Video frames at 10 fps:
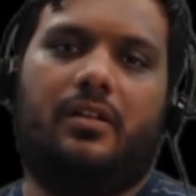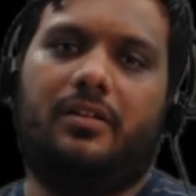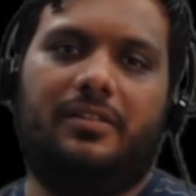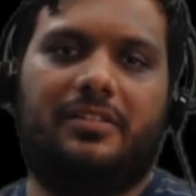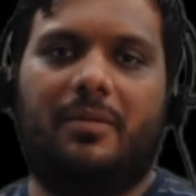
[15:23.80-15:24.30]

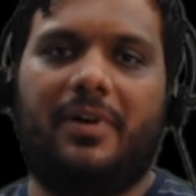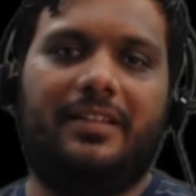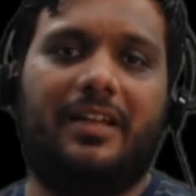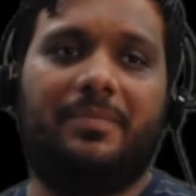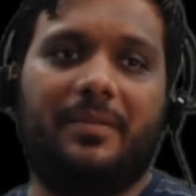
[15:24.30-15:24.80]
some
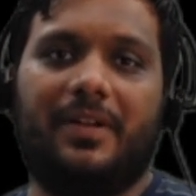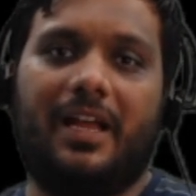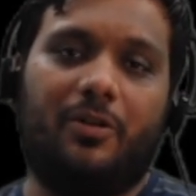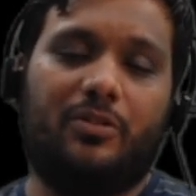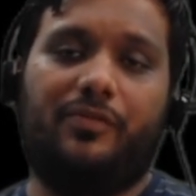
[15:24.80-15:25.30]
other people
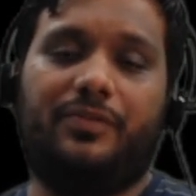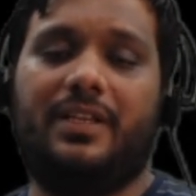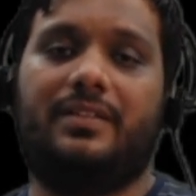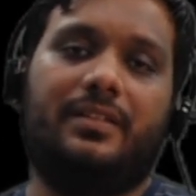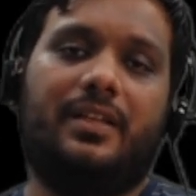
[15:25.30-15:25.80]
out of
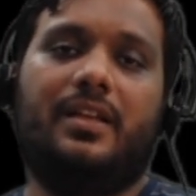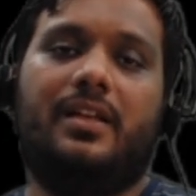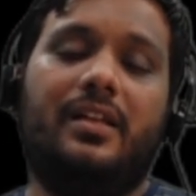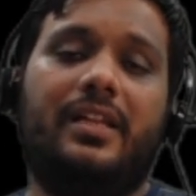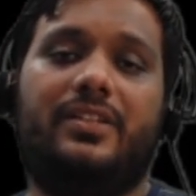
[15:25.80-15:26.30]
this
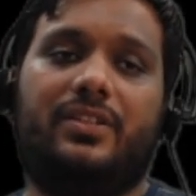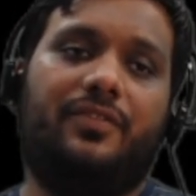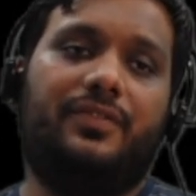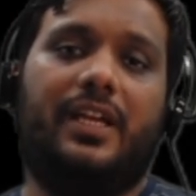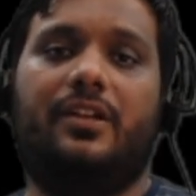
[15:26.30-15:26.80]
list,
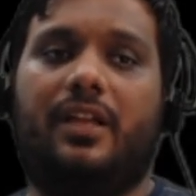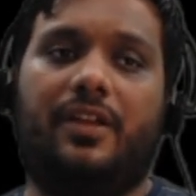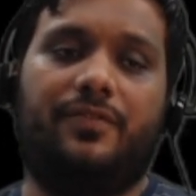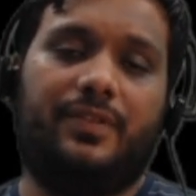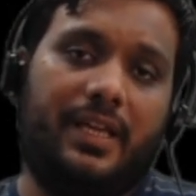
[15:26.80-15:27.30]
if
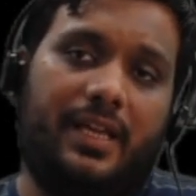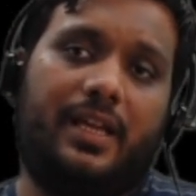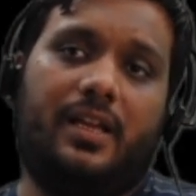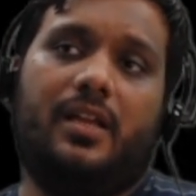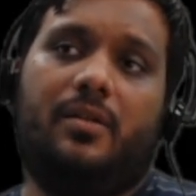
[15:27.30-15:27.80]

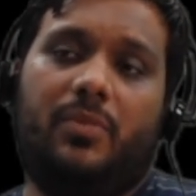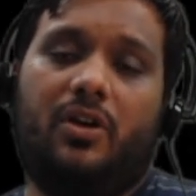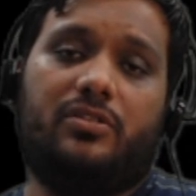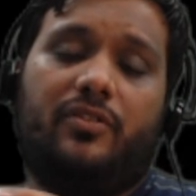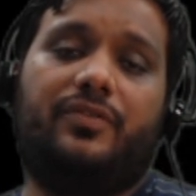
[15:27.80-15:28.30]
they
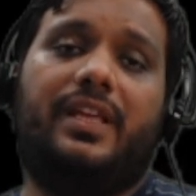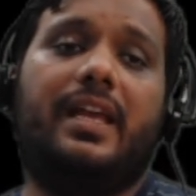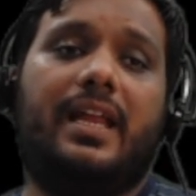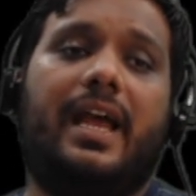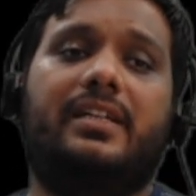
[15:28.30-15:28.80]
because of
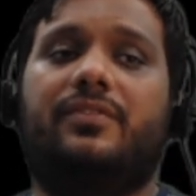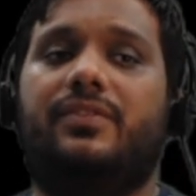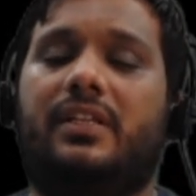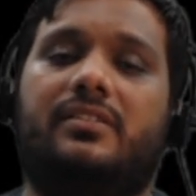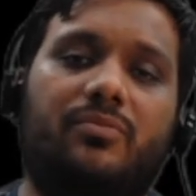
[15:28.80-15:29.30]
their acts, if
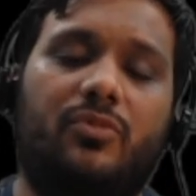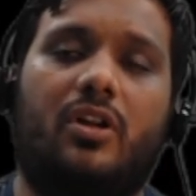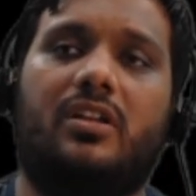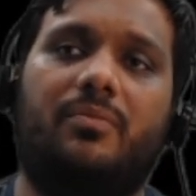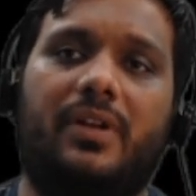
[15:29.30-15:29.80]
there is some
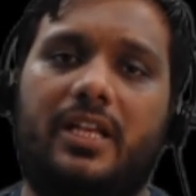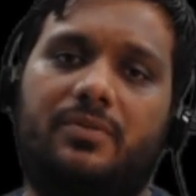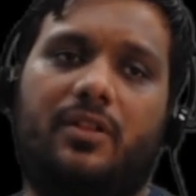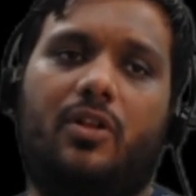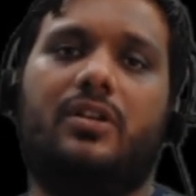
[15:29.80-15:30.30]
non-compliance
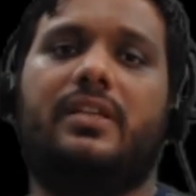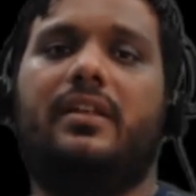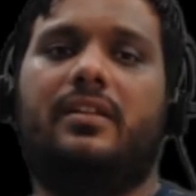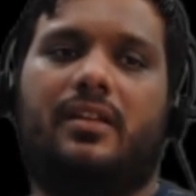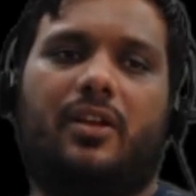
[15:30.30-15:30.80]
with laws
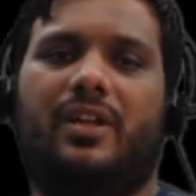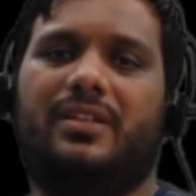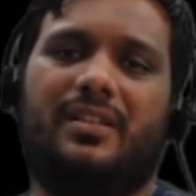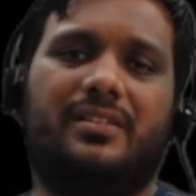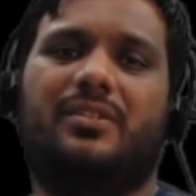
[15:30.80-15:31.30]
and
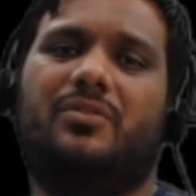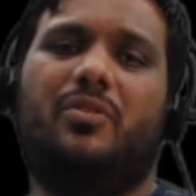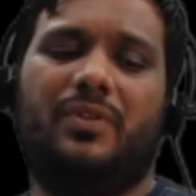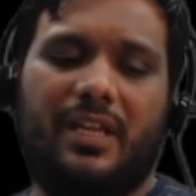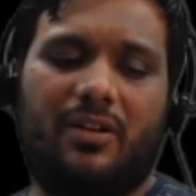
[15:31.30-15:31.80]
regulations, you know,
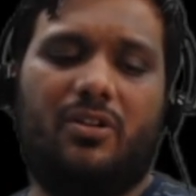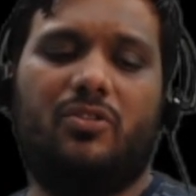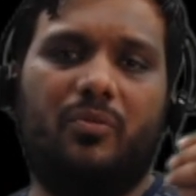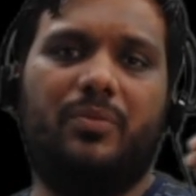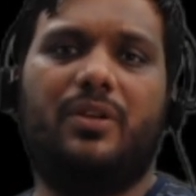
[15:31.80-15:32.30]
we cannot
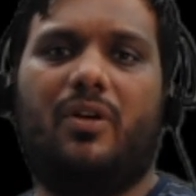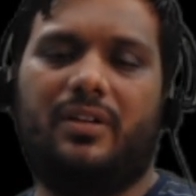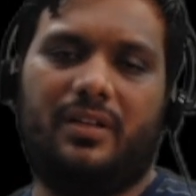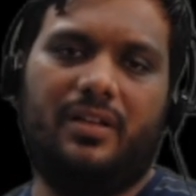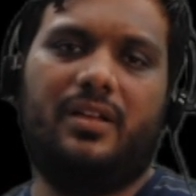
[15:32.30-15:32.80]
go
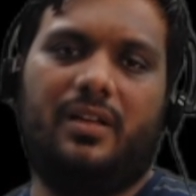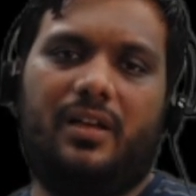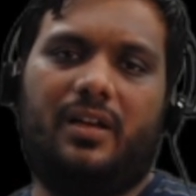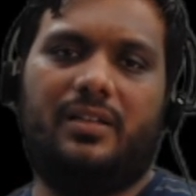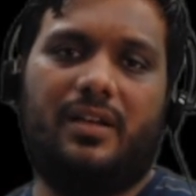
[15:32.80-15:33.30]
beyond
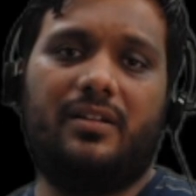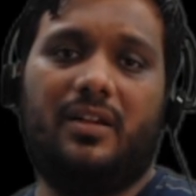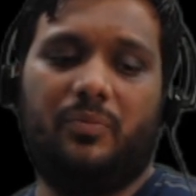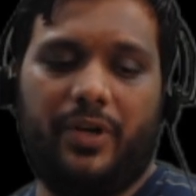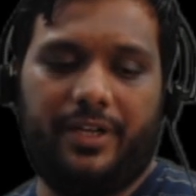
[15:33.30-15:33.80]
a
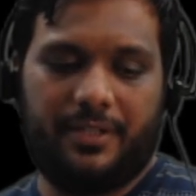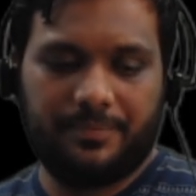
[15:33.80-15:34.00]
certain point.